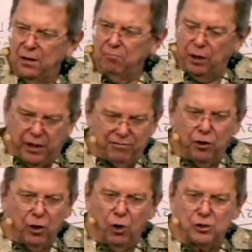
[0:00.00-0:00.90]
Believe on
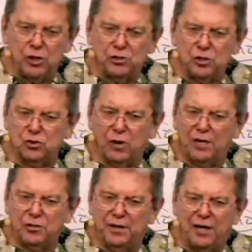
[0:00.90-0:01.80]
the Lord Jesus
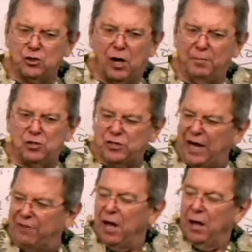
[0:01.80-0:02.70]
Christ, and thou shalt be
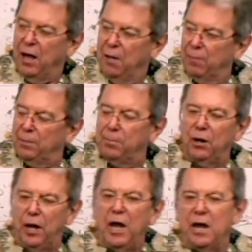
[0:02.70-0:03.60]
saved. But
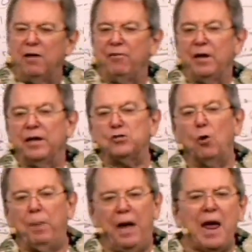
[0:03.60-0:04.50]
believe is
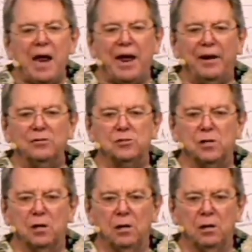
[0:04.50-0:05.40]
obedience,
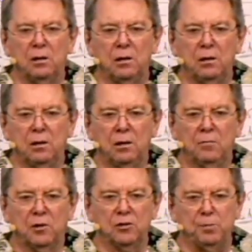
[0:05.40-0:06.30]

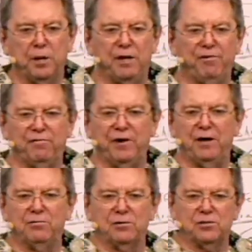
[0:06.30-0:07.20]
because believe and
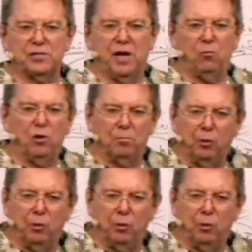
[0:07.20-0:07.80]
faith are the same word.